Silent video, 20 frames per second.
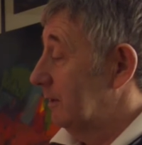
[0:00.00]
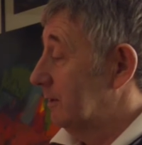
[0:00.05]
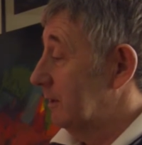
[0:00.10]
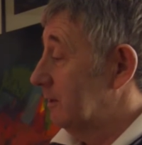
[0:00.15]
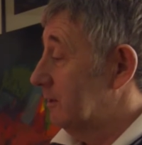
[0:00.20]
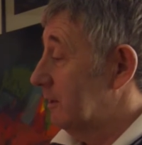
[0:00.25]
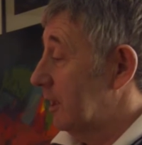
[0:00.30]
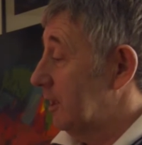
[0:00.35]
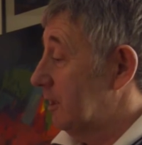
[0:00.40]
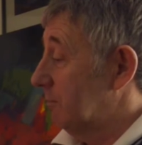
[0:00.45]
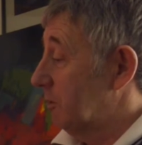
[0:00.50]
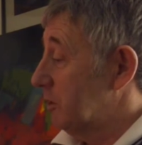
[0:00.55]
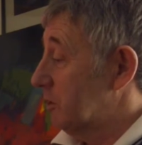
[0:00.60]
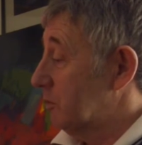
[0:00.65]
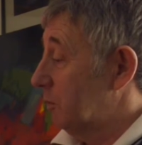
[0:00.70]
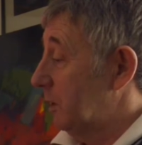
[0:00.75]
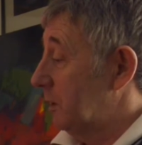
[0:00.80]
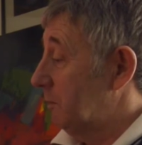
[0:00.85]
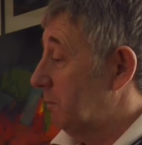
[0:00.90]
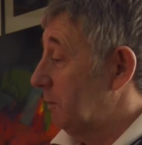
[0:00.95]
try to
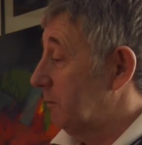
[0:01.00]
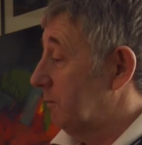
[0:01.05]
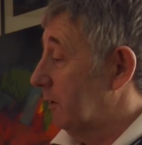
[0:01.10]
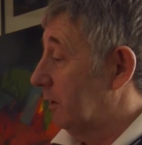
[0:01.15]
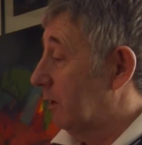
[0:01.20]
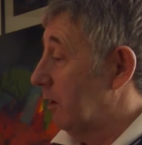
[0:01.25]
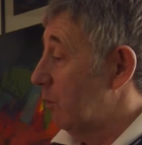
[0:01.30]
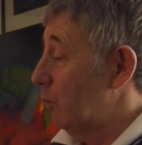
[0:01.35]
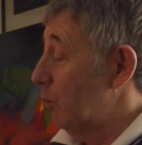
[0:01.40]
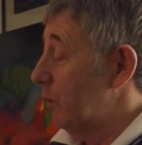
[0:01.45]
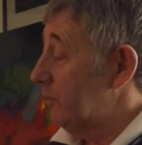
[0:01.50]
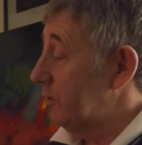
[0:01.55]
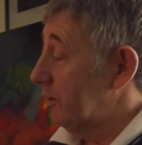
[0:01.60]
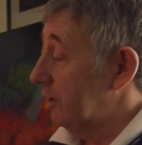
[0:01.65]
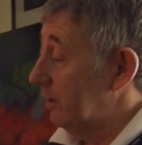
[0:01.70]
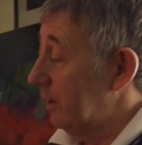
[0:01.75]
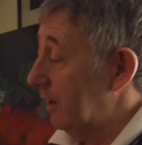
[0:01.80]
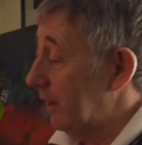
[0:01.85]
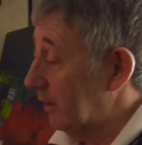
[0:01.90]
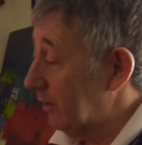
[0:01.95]
persuade people to come with
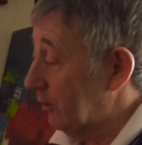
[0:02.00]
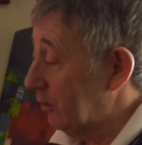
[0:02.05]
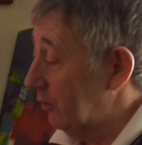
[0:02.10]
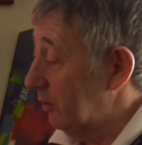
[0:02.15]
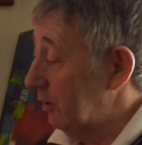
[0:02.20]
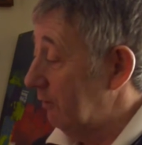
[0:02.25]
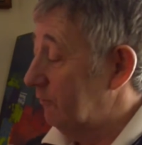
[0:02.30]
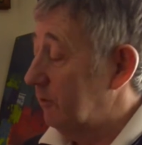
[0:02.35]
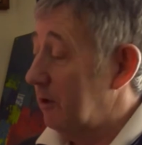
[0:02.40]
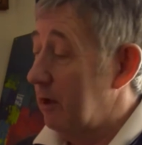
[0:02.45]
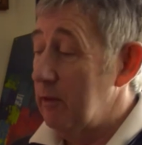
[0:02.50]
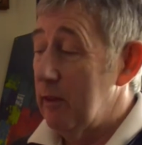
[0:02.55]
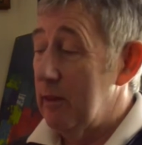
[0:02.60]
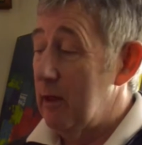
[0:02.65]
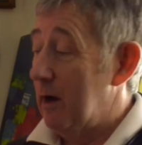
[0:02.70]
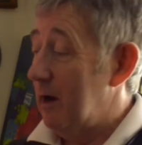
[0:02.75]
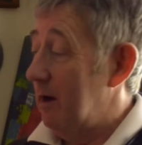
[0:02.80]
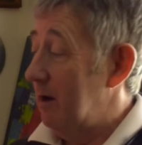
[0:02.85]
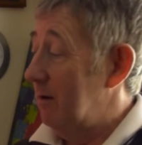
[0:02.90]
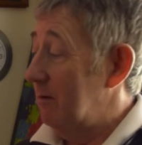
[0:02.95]
you. I couldn't have done
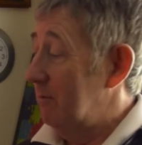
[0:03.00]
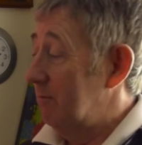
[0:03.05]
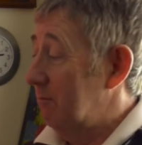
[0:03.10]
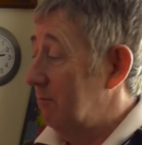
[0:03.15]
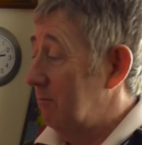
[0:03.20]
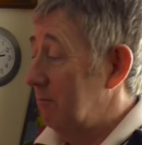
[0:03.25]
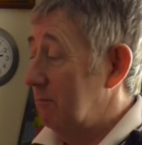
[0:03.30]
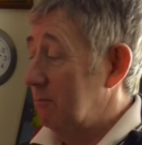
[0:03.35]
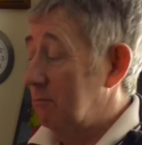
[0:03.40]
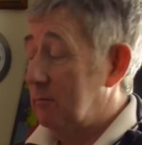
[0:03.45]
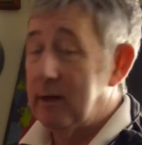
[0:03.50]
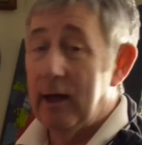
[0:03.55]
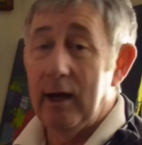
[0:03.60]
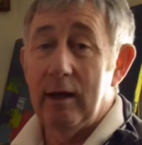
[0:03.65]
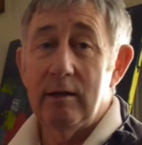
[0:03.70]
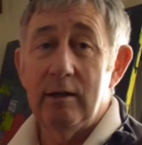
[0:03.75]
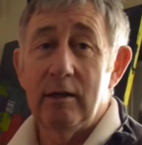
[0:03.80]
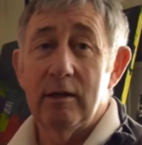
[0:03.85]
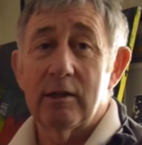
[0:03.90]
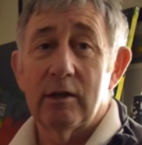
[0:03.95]
that
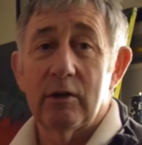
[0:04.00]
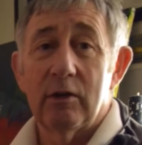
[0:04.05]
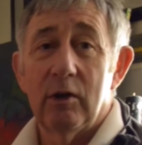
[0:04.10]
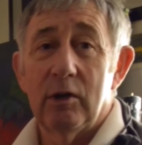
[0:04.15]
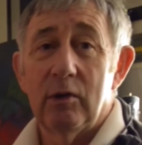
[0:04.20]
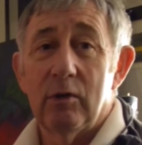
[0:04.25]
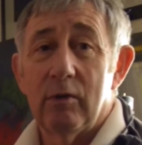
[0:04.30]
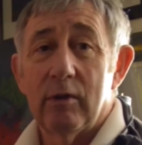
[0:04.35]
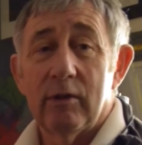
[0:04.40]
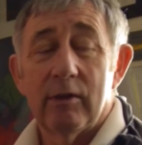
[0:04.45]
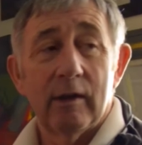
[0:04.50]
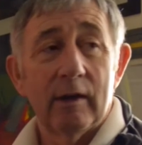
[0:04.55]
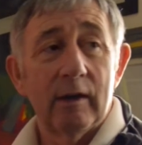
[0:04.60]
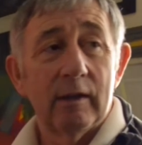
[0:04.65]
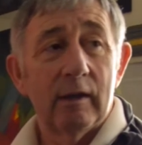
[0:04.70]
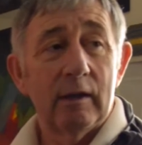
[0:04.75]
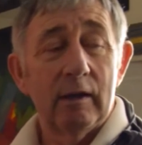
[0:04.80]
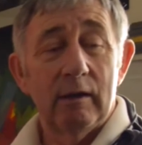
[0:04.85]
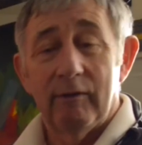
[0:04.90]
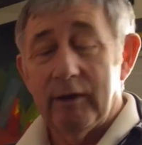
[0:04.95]
10 years ago, I don't think. I
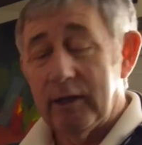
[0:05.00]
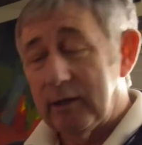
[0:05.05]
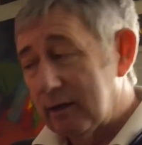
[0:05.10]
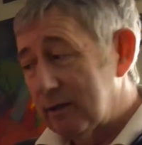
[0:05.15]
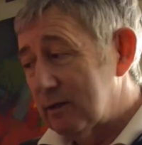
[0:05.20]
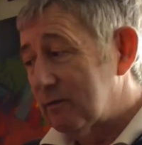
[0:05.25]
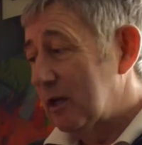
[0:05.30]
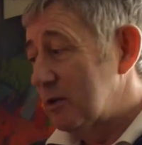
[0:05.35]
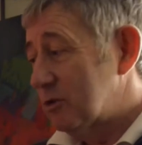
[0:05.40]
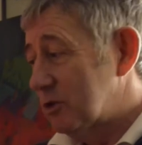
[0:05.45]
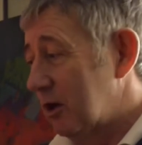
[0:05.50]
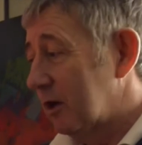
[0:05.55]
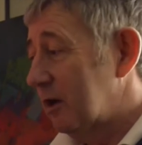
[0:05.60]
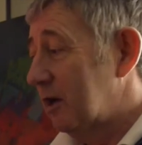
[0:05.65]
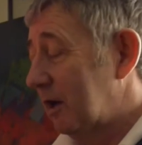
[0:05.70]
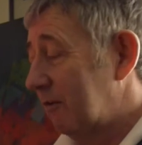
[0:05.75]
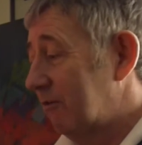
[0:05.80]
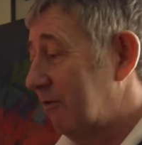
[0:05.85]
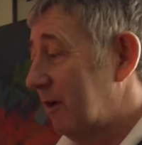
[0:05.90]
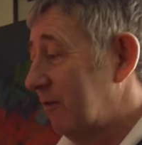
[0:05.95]
think you had it's a
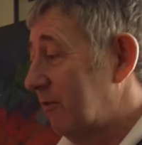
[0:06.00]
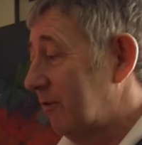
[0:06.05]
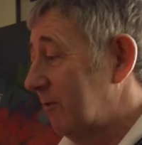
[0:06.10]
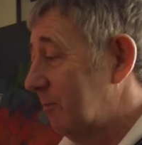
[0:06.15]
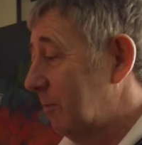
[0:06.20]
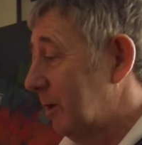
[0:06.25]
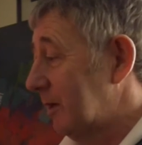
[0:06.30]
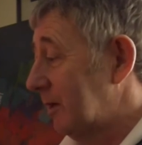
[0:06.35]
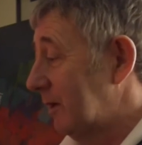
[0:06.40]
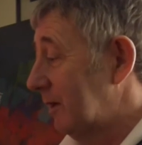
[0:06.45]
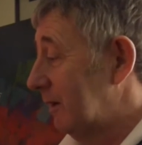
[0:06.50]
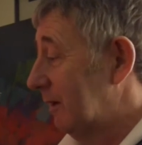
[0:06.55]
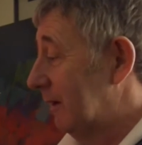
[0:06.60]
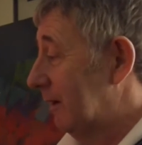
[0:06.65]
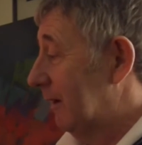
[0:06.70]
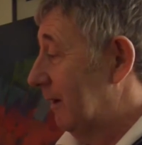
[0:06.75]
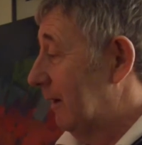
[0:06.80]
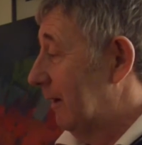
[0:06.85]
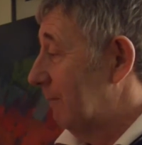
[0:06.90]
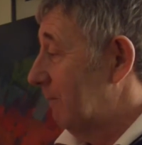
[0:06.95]
journey for everybody,
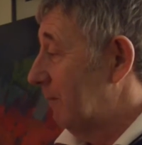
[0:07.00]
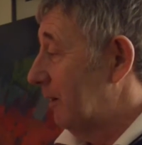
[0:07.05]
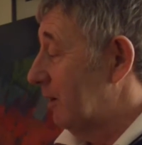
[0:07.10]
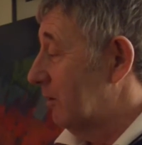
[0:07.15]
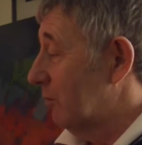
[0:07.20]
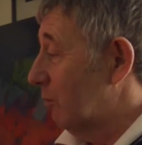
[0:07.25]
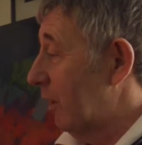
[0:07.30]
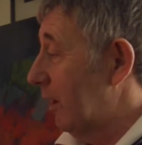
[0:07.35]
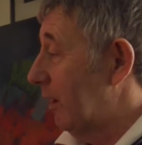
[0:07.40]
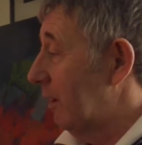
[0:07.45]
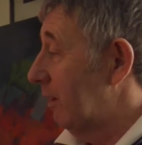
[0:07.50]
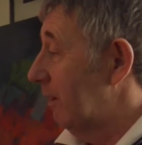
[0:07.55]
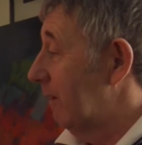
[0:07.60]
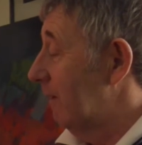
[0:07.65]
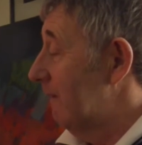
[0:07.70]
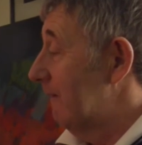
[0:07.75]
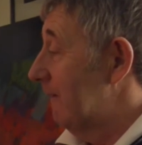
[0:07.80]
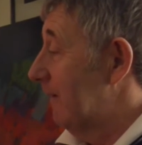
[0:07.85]
me as well.